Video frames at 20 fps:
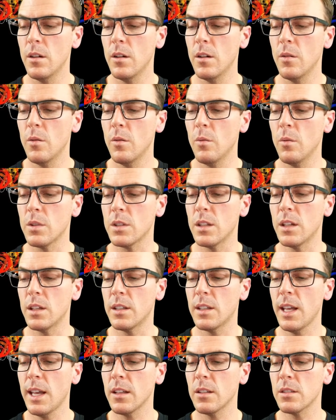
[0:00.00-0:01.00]
was an
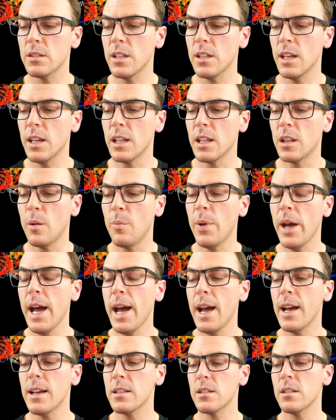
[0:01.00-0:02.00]
entangled state in the
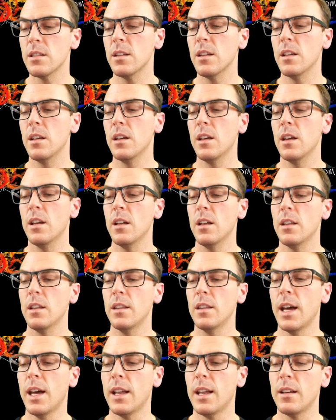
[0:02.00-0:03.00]
past
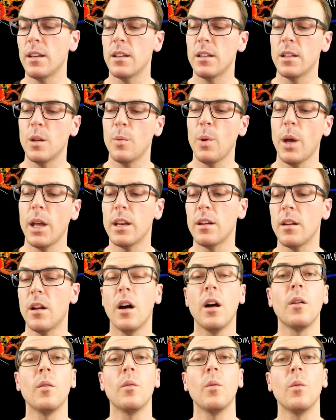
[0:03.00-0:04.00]
that depended
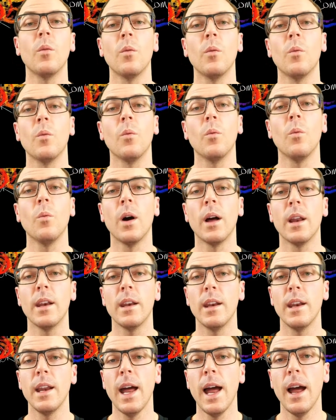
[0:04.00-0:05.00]
on what
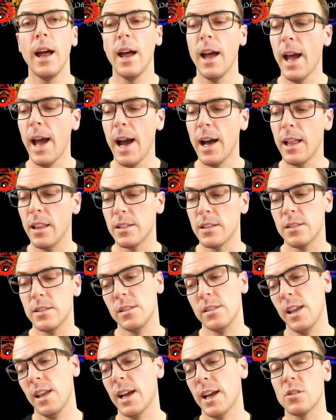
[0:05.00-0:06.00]
Alice
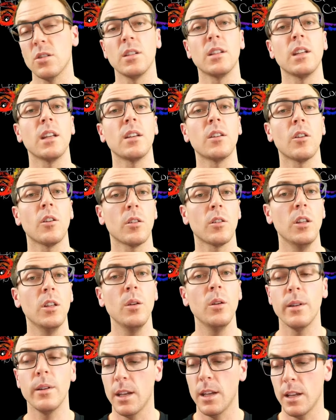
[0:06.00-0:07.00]
actually did to her
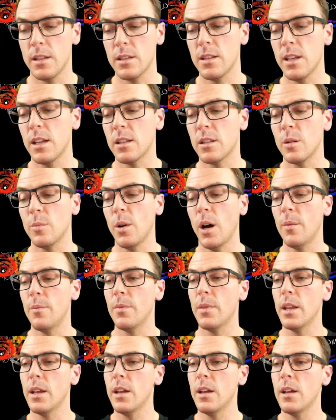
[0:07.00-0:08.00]
qubit and sent to Bob.
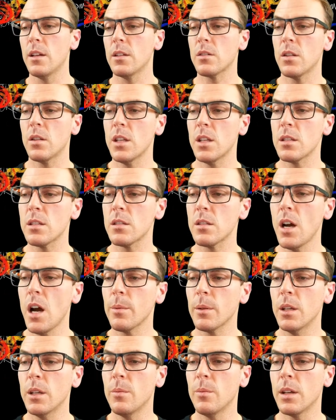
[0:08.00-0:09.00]
So this top
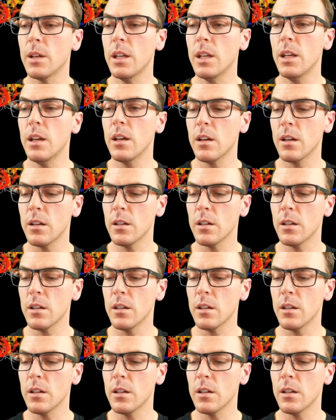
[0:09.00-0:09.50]
qubit here